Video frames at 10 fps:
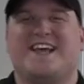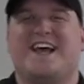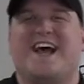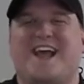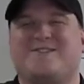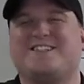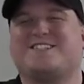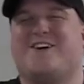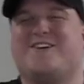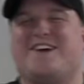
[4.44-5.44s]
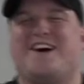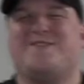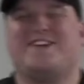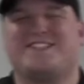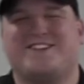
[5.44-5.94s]
Hey, what's going
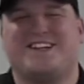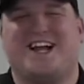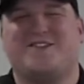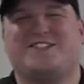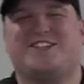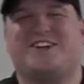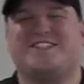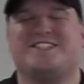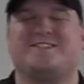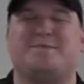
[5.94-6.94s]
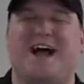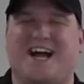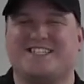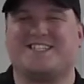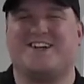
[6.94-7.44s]
on, Victory Life Church? It's
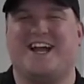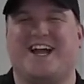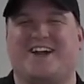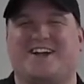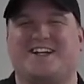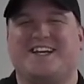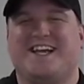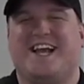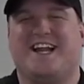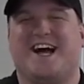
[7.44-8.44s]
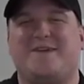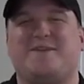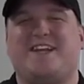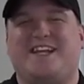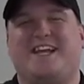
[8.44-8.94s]
Pastor Aaron, and I'm
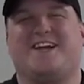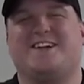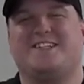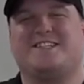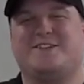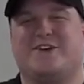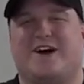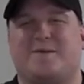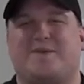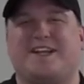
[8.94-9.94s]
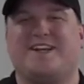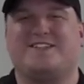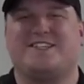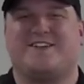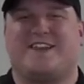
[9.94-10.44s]
here to bring you
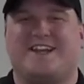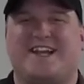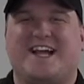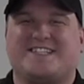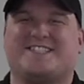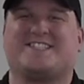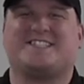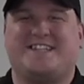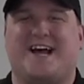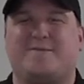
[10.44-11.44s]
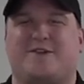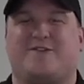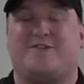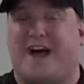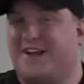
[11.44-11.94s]
to the next step, the
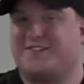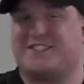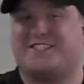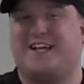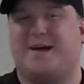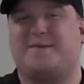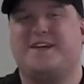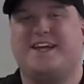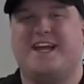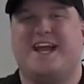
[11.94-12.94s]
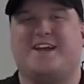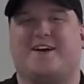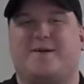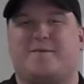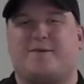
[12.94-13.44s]
final step in
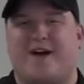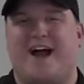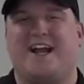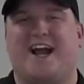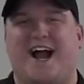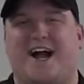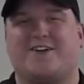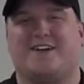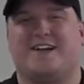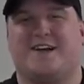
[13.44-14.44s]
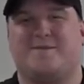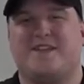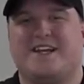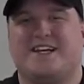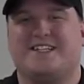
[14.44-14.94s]
our PRIDE
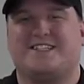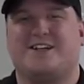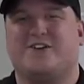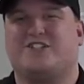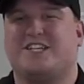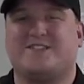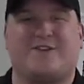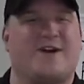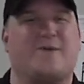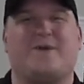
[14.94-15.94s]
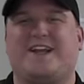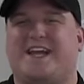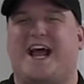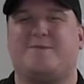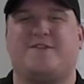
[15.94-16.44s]
acronym. And so just for a
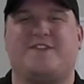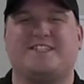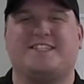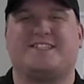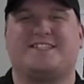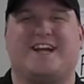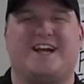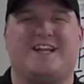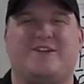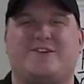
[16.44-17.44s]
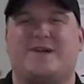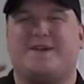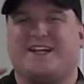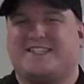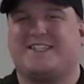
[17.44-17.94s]
recap, if this is you
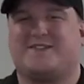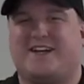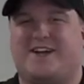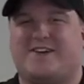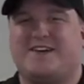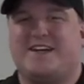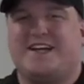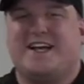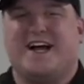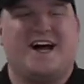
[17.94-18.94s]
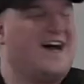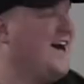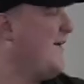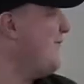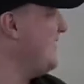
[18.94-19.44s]
coming into this video, I want to